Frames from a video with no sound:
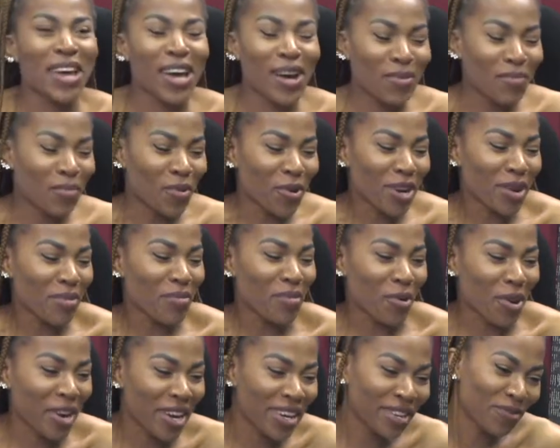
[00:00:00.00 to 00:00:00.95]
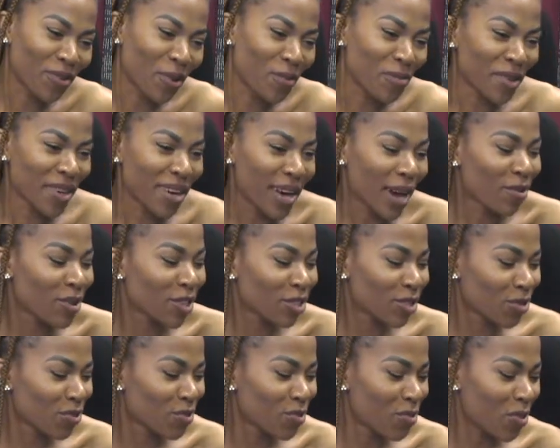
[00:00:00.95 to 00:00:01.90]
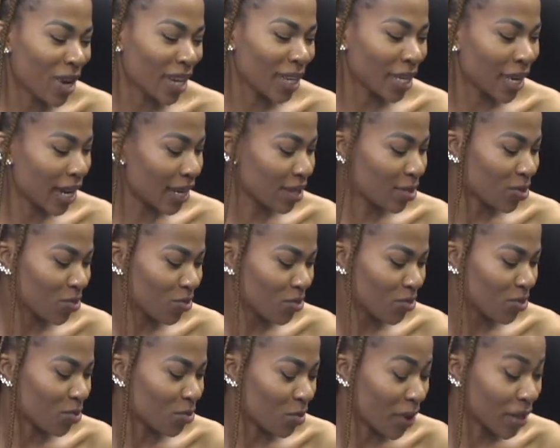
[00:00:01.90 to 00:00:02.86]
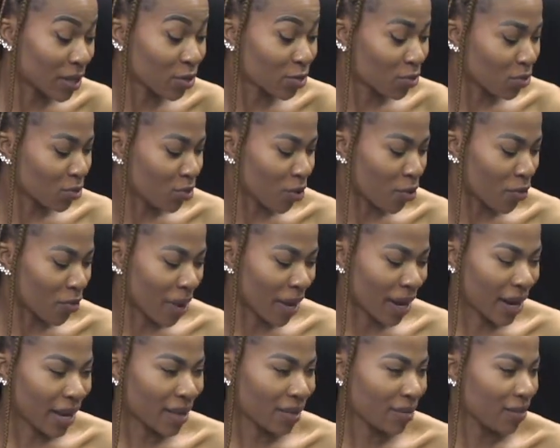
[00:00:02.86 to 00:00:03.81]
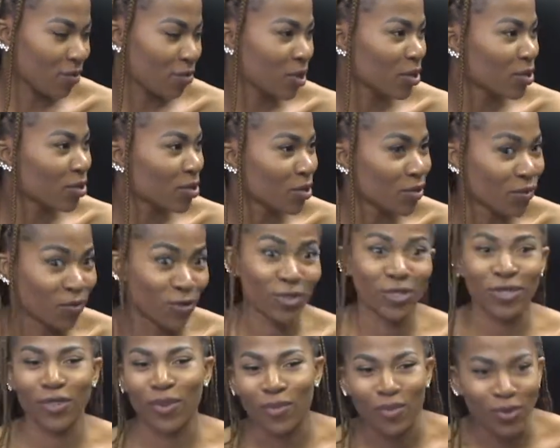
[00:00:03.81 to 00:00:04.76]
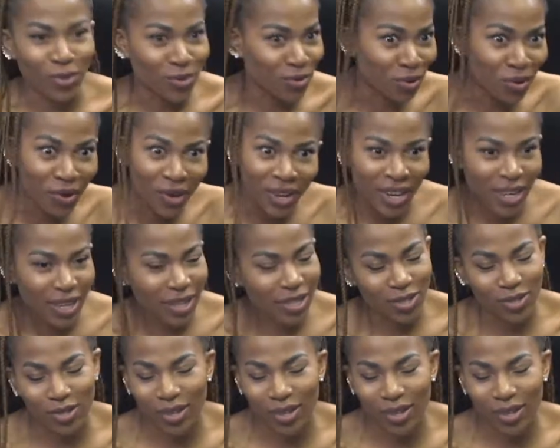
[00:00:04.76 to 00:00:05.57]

Yeah, born and bred from here. I went to one school all my life. Went to University of Pretoria.